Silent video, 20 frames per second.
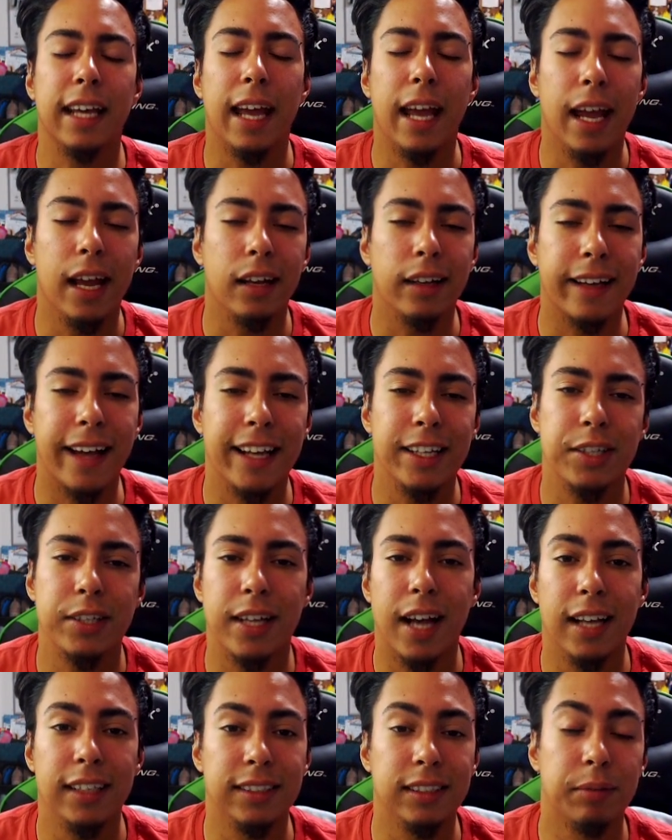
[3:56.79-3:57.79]
and I'll catch you
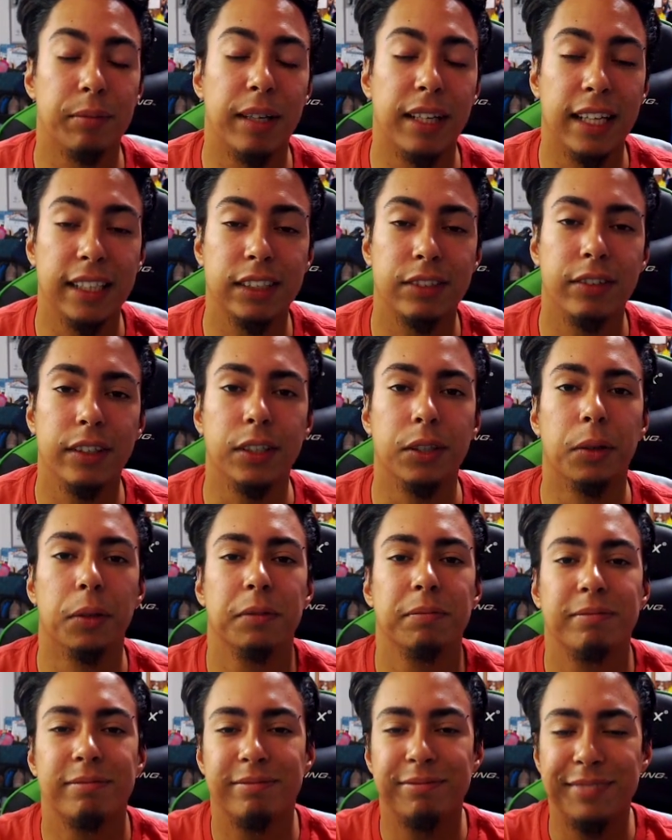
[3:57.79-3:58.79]
guys in my next video.
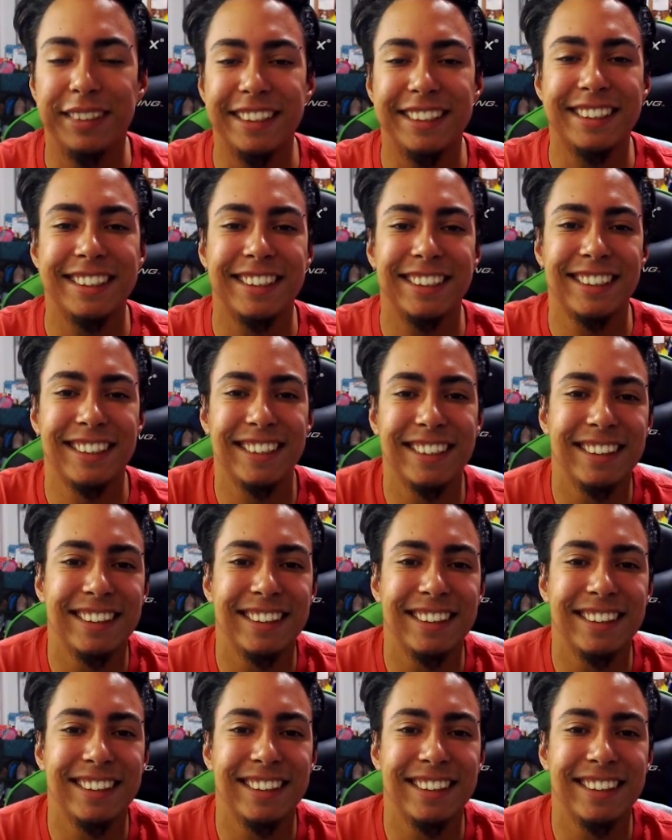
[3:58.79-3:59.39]
Peace.